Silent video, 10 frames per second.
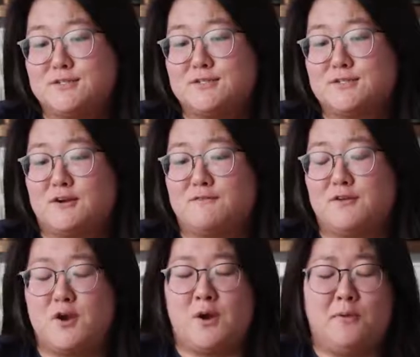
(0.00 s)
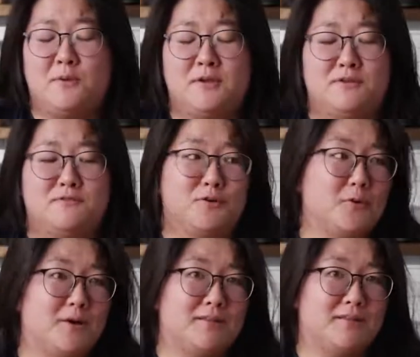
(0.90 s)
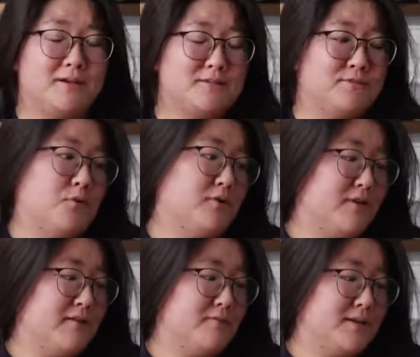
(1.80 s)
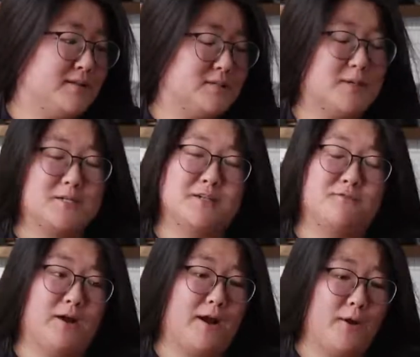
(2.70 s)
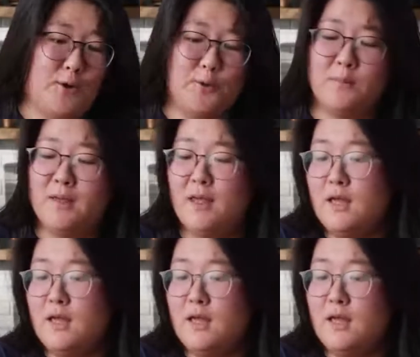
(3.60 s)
start figuring out what you've ignored in the last 4 or 5 minutes, especially if you're at home.